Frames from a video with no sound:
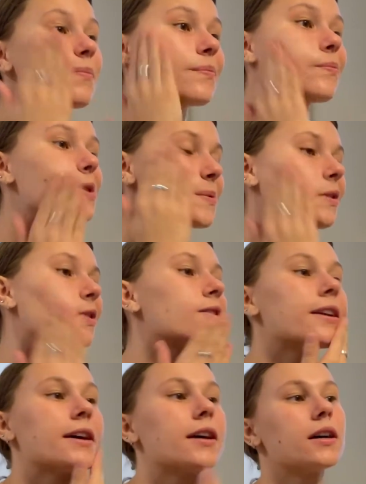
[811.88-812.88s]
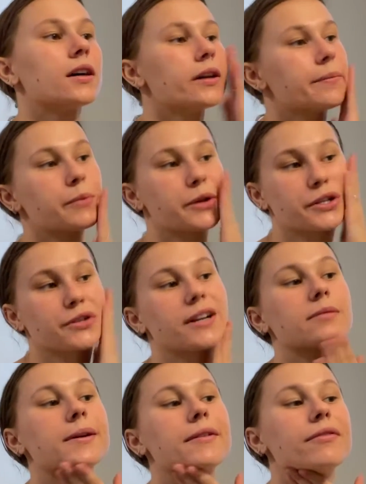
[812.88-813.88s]
I'm just gonna
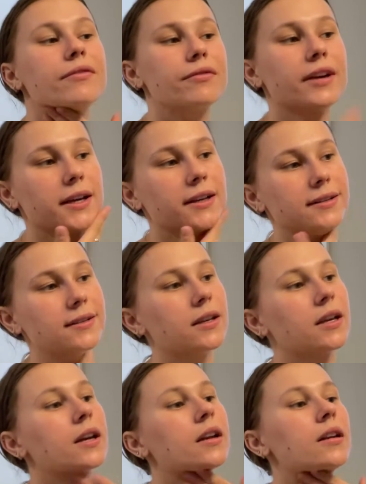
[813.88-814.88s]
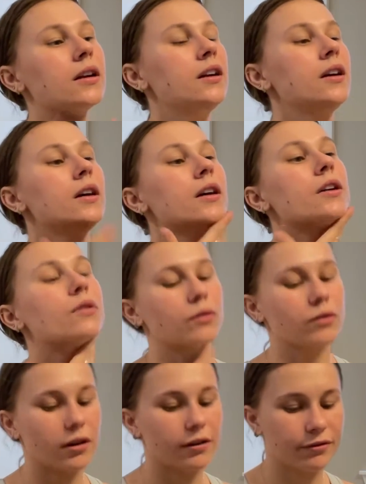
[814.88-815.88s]
moisturize my face and do
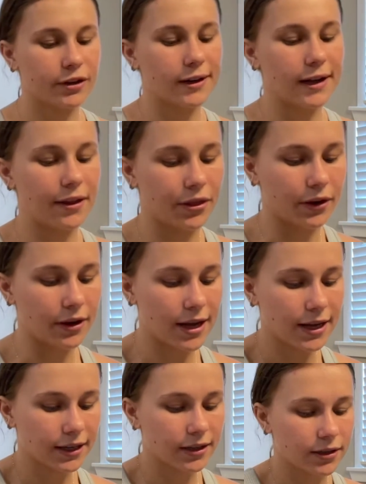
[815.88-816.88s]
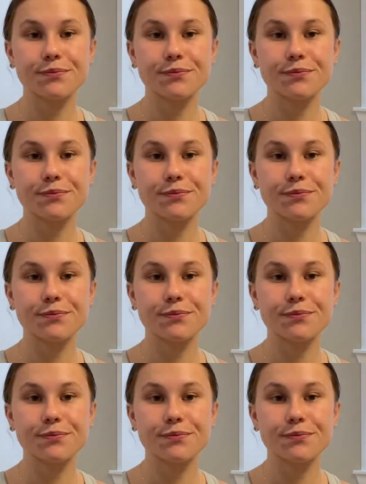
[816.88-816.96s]
not forget the neck.